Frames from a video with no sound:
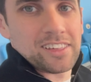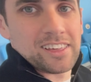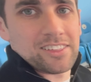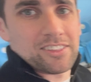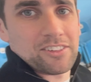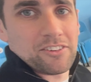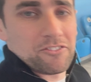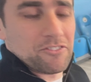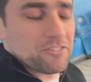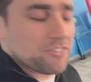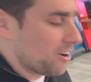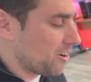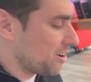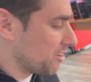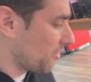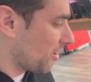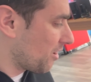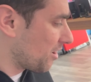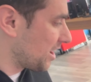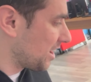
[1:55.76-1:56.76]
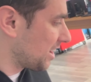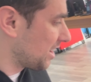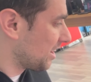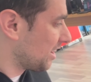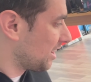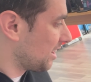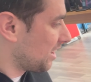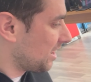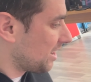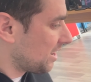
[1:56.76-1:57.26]
it's a very
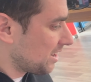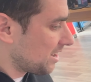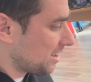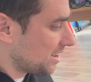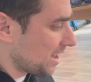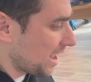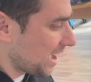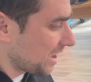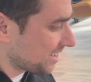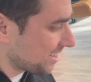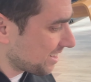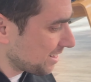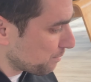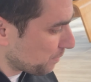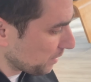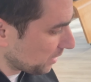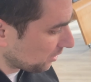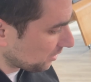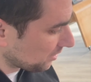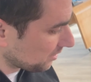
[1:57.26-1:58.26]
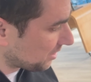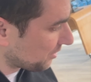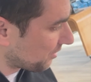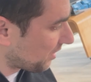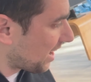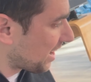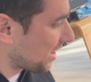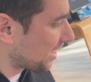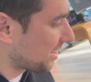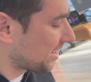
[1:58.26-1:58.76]
nicely built
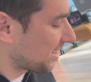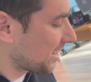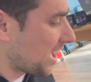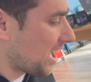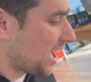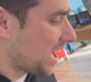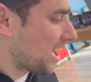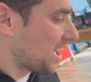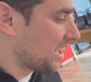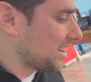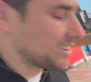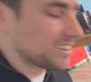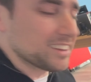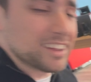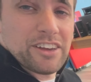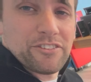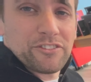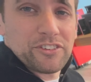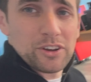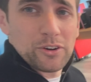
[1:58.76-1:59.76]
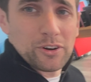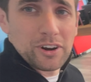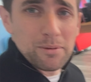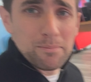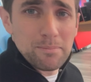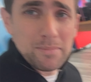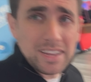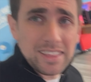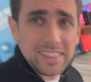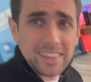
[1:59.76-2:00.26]
device. And if you're in a
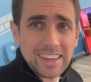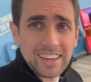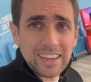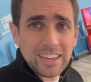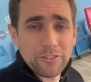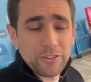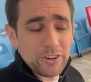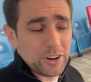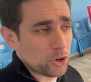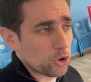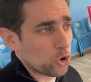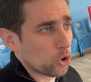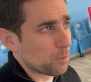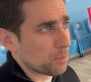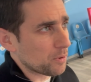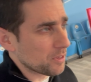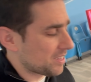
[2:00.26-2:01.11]
meeting, if you're in a corporate